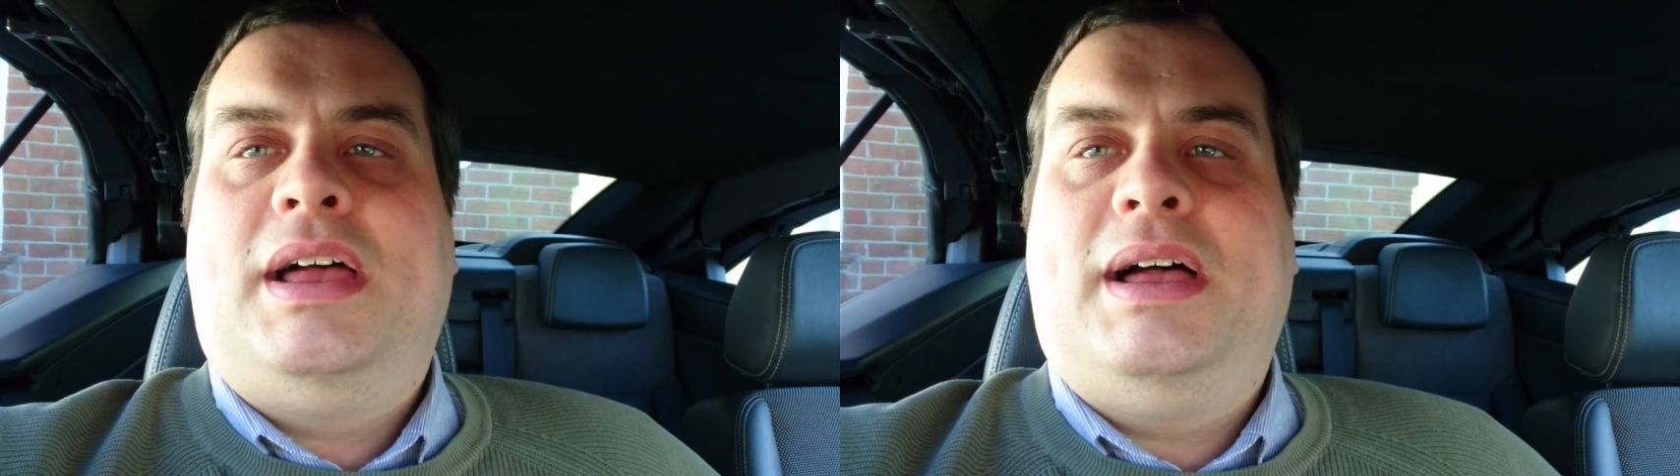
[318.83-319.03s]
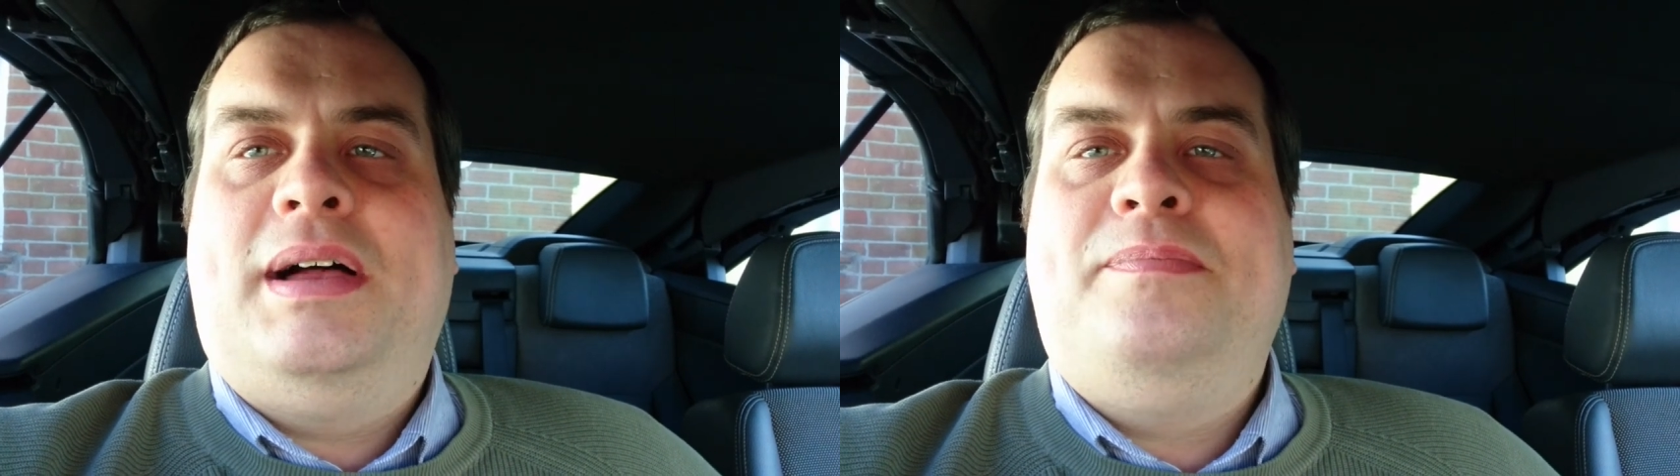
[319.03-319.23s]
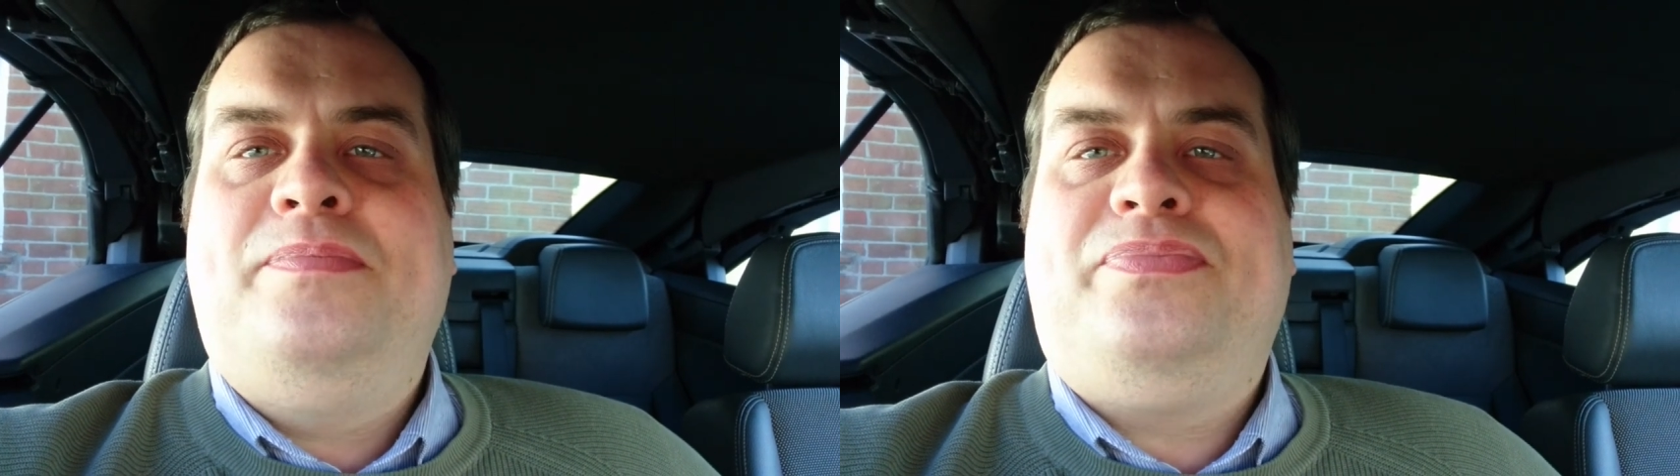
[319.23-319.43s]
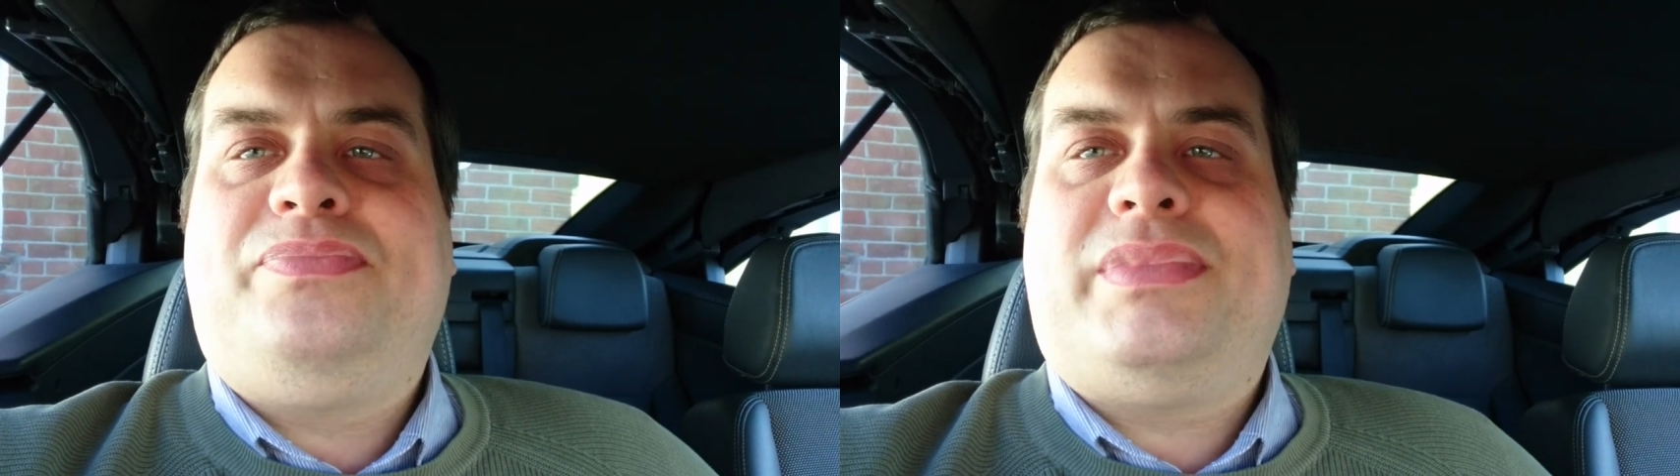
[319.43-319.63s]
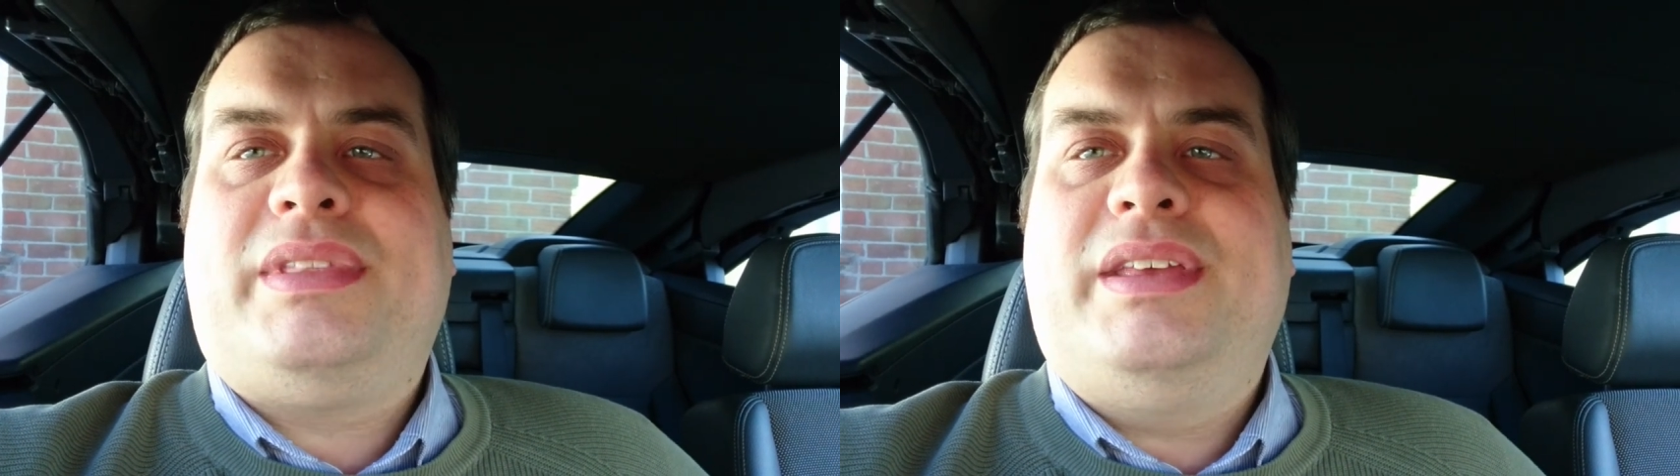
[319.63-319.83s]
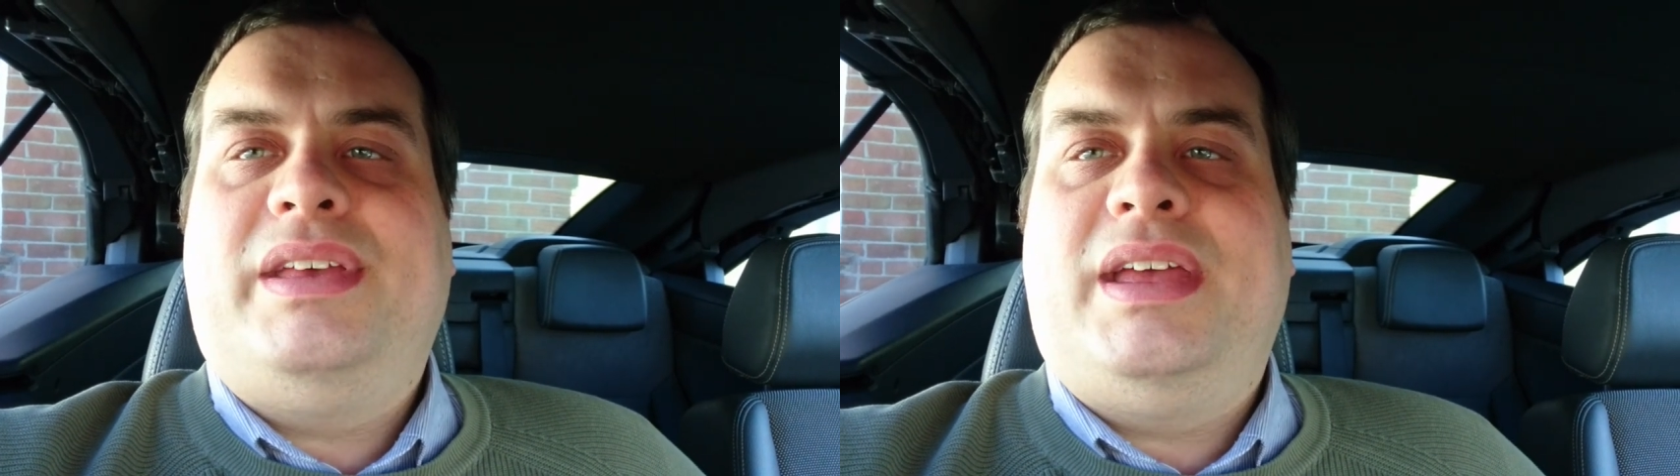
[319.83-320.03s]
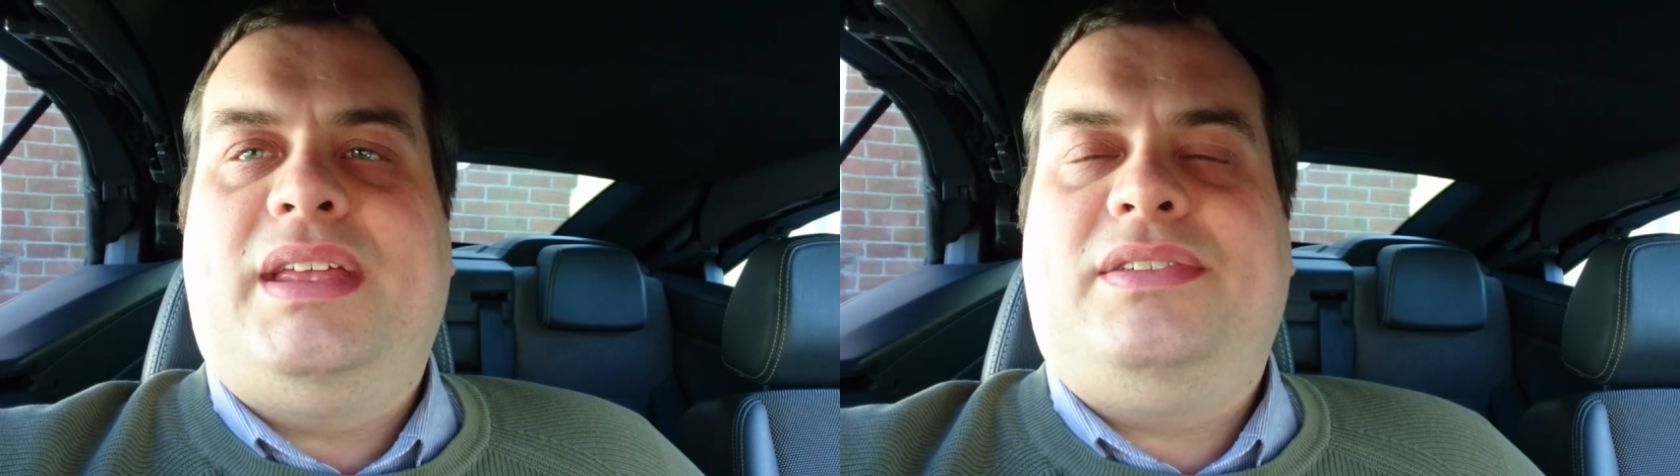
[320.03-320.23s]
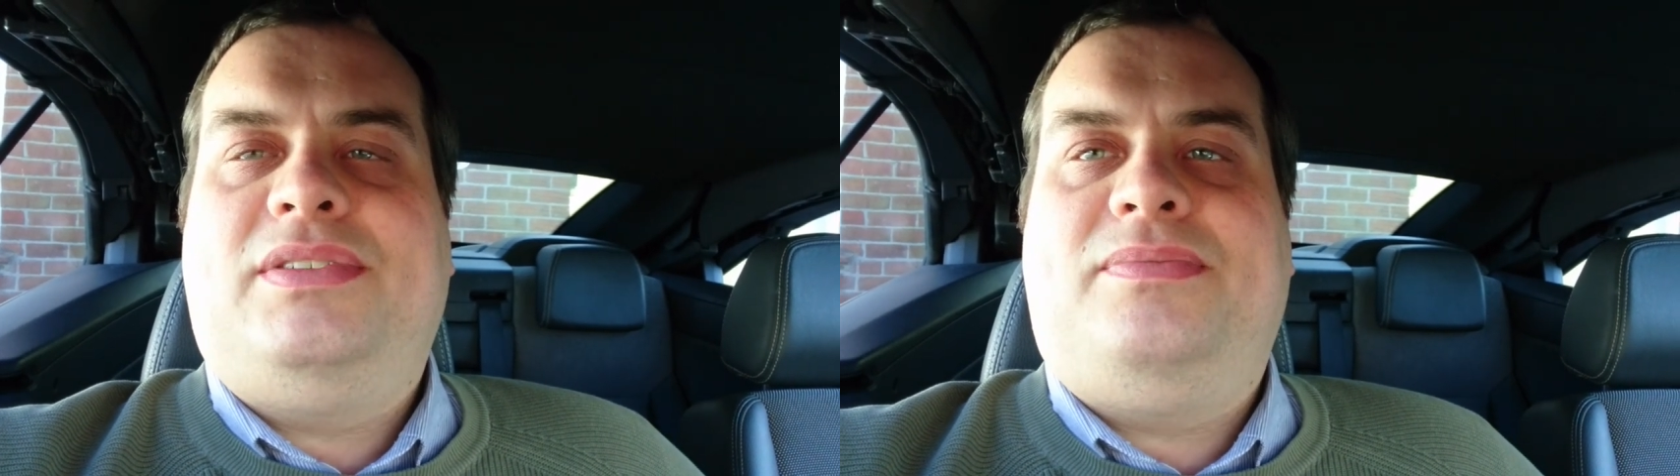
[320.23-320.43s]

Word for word: Um, it